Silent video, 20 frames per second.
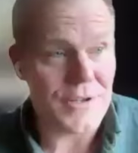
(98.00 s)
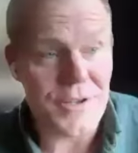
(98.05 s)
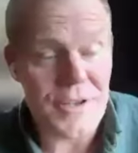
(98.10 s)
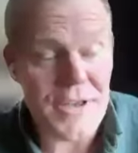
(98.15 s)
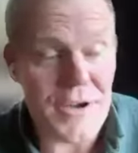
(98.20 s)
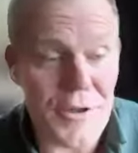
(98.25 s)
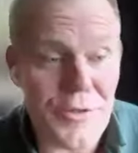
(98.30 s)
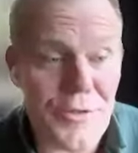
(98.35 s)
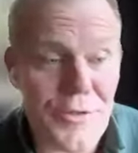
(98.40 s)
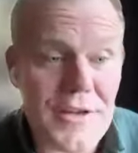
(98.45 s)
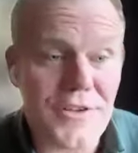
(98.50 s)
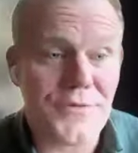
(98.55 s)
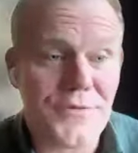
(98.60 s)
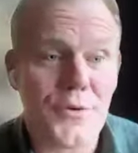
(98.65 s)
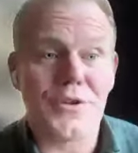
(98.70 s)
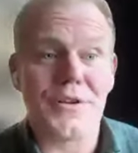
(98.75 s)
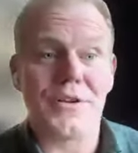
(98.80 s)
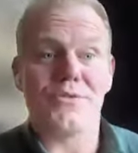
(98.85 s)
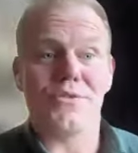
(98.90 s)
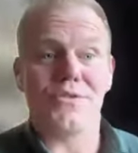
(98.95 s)
Hey Derek,
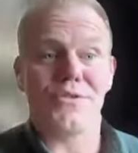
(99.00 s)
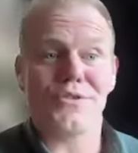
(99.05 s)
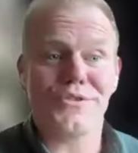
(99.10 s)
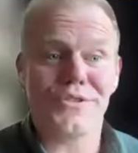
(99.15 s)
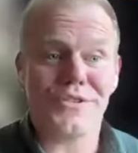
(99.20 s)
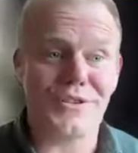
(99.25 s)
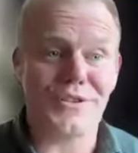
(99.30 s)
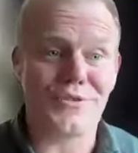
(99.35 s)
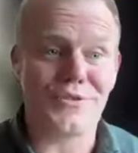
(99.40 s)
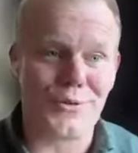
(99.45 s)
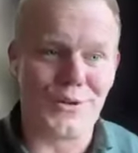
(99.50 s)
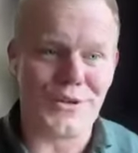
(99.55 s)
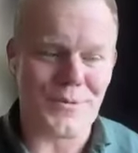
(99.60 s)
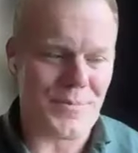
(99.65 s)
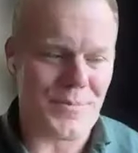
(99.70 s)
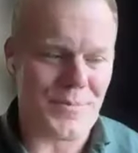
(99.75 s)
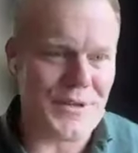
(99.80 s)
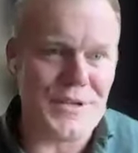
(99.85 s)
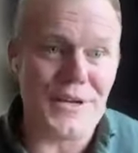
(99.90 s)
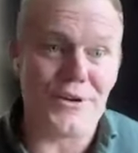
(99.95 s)
thanks for the introduction
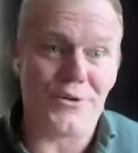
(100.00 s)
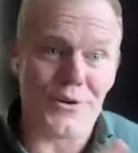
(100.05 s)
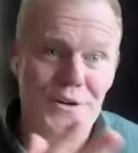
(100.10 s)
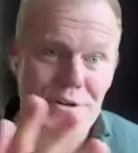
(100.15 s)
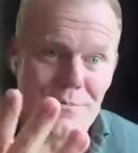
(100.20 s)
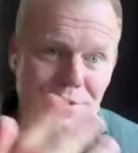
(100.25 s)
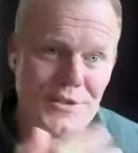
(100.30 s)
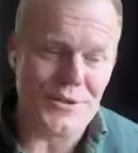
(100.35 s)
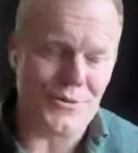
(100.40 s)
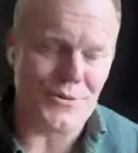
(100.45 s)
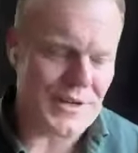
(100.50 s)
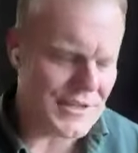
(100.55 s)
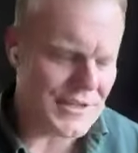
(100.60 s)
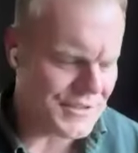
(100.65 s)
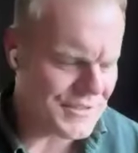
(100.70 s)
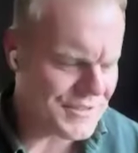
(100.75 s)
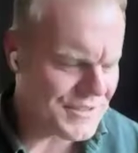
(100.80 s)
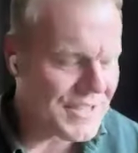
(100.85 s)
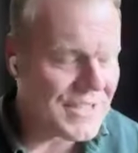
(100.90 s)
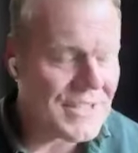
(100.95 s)
and great to be here. Great to meet
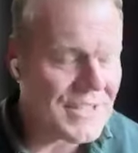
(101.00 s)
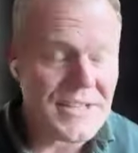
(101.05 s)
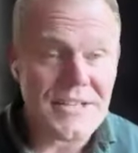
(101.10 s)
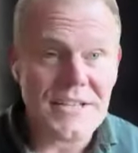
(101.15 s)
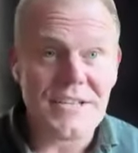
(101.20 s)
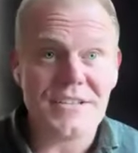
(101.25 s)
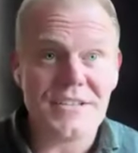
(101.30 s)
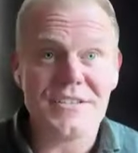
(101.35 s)
you guys.